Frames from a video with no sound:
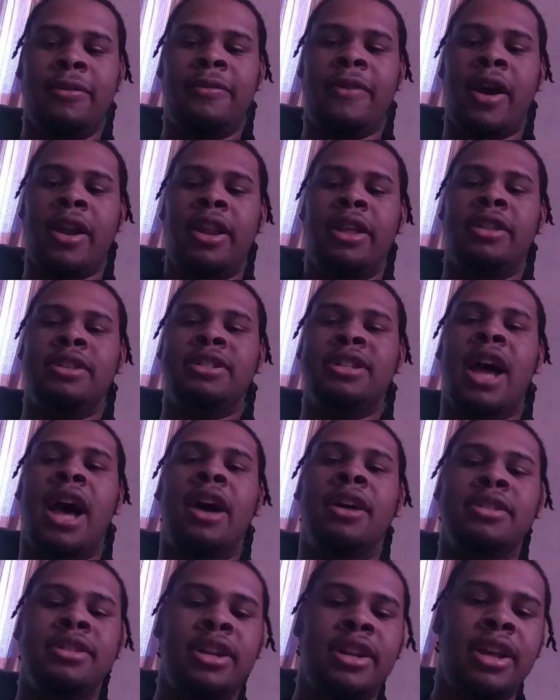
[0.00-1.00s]
fighting
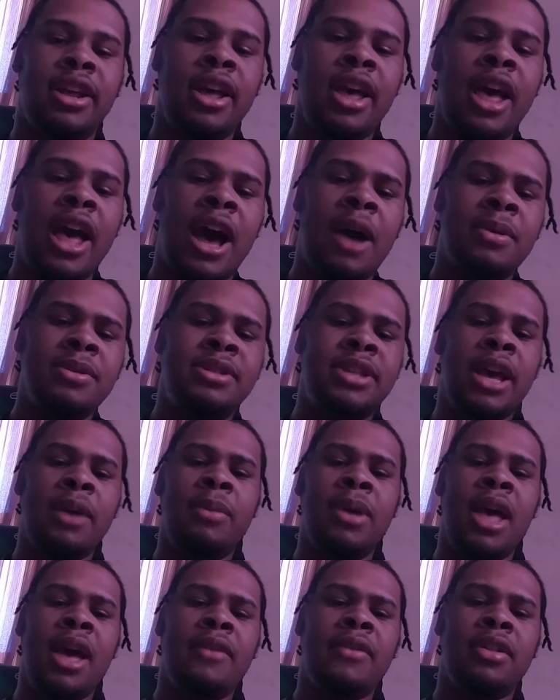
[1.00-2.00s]
styles in it, I would say
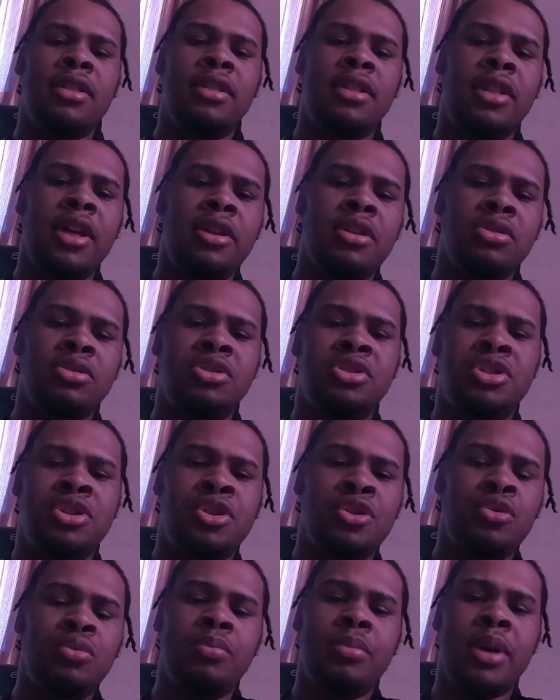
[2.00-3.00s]
we have a little
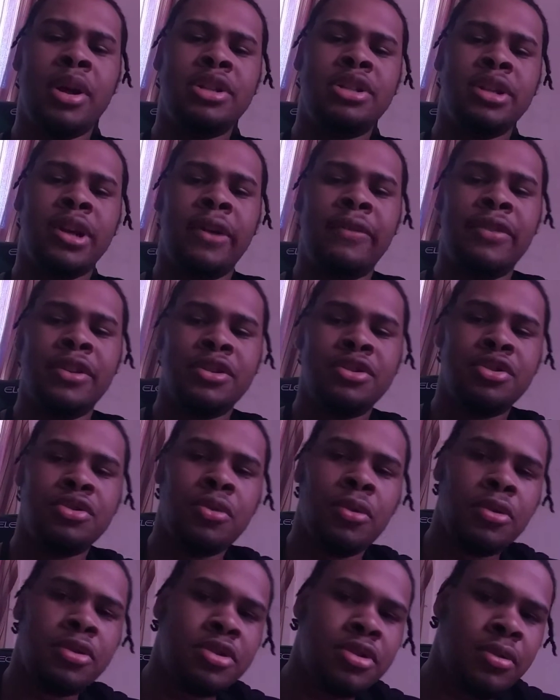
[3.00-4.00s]
too much of the
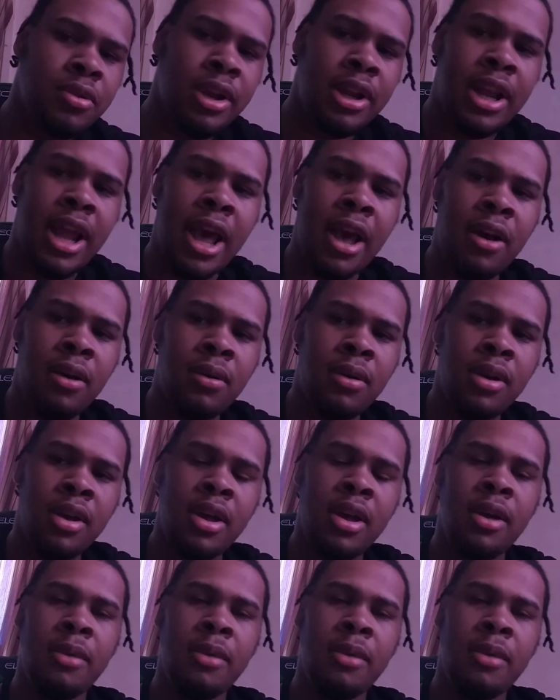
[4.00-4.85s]
sorcery now,